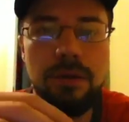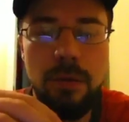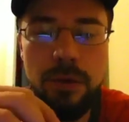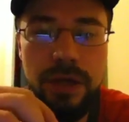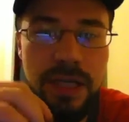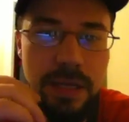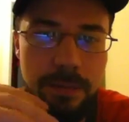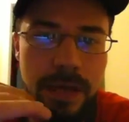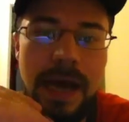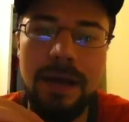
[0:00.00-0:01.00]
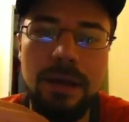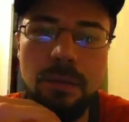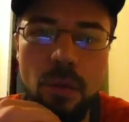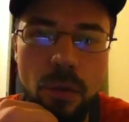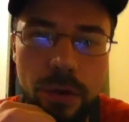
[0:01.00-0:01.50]
We're going to keep
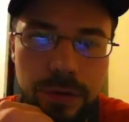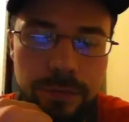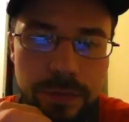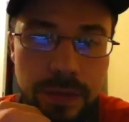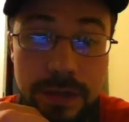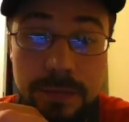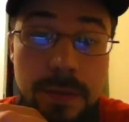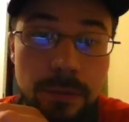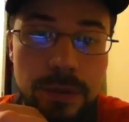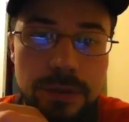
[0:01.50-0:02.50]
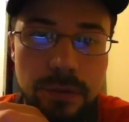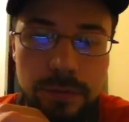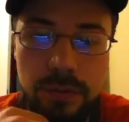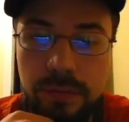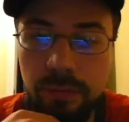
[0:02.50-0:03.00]
adding more different things that people need to
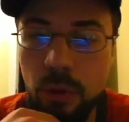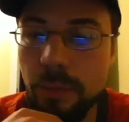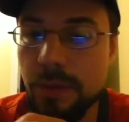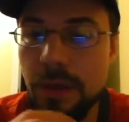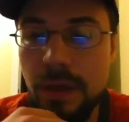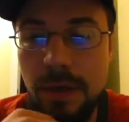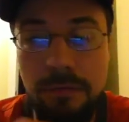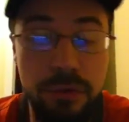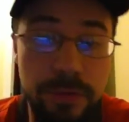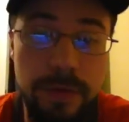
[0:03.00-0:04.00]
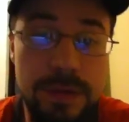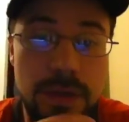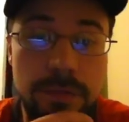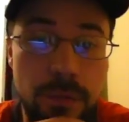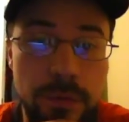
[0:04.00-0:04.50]
learn for deployment, for defense,
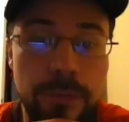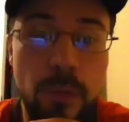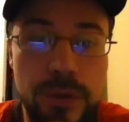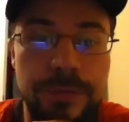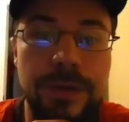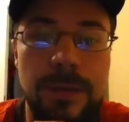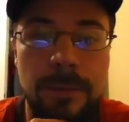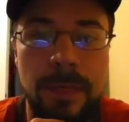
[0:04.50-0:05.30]
and for enforcement.